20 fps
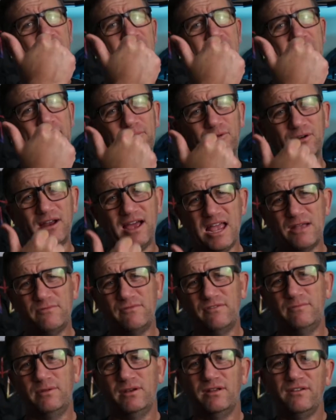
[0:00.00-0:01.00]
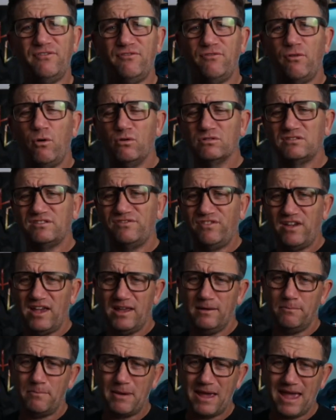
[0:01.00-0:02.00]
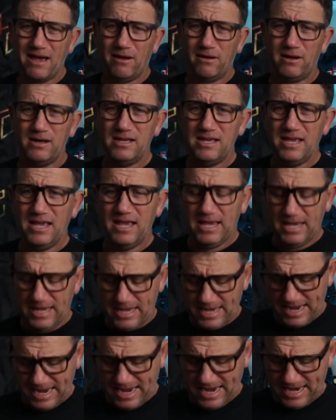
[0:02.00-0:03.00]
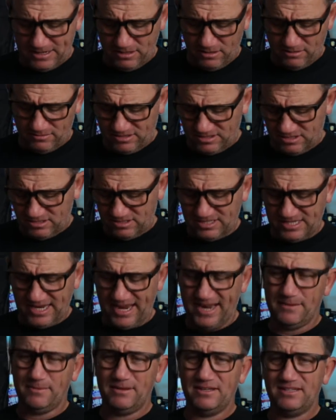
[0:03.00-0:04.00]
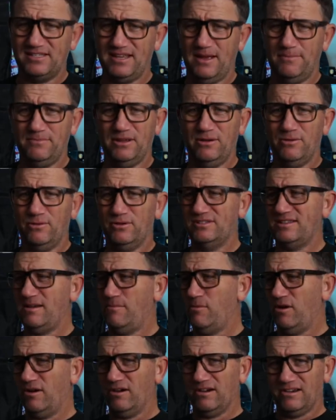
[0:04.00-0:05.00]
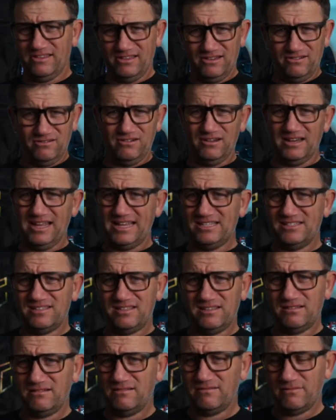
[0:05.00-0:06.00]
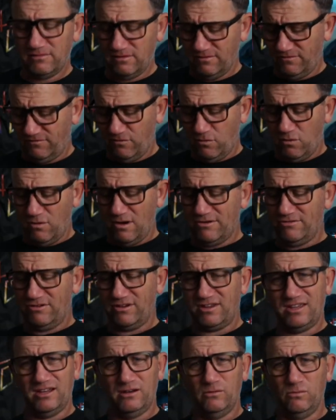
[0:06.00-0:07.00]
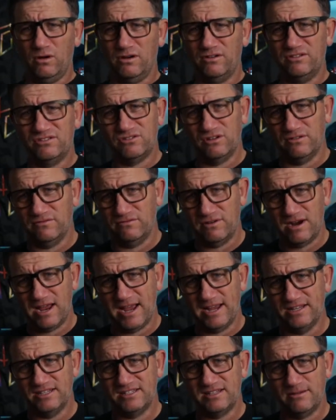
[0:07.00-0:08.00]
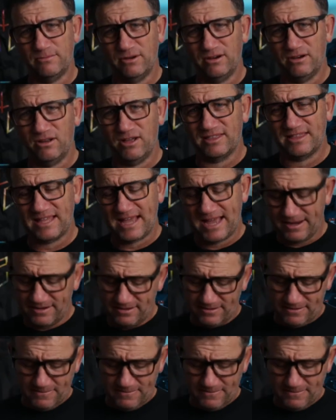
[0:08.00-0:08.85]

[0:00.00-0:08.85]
upgrade with a bit of force-fed power, and I'd say it'd be somewhere in at least the 400 kilowatt sort of range, somewhere like that.